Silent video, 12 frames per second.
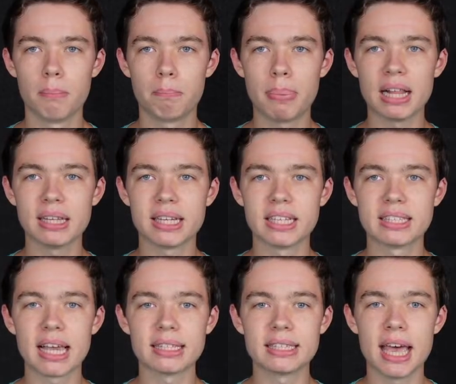Pelicans
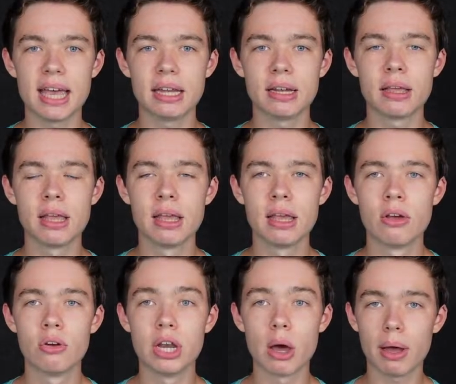at 10.
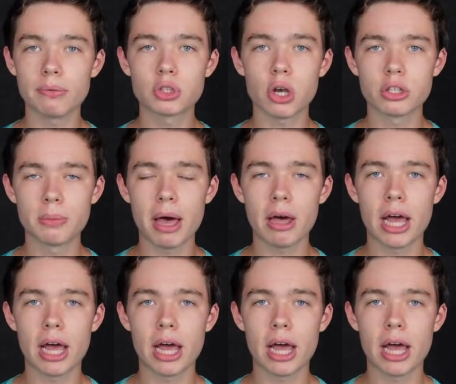Now, I've talked about